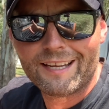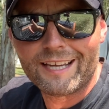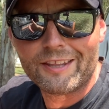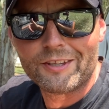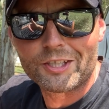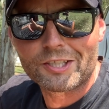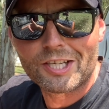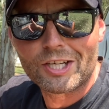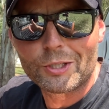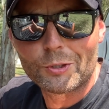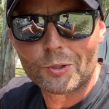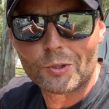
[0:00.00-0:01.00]
in the car
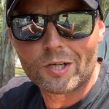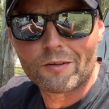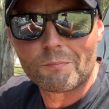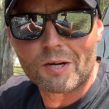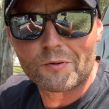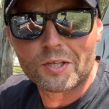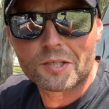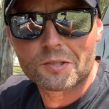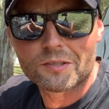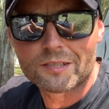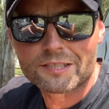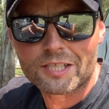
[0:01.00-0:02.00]
door of my
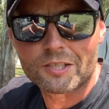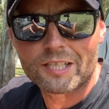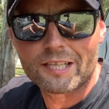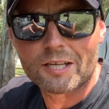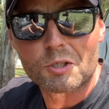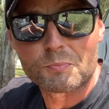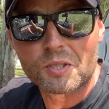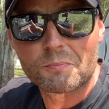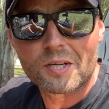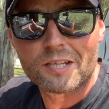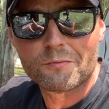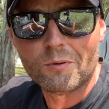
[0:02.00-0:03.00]
vehicle, so yeah, that was pretty
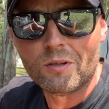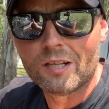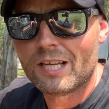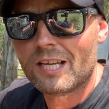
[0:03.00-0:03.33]
painful,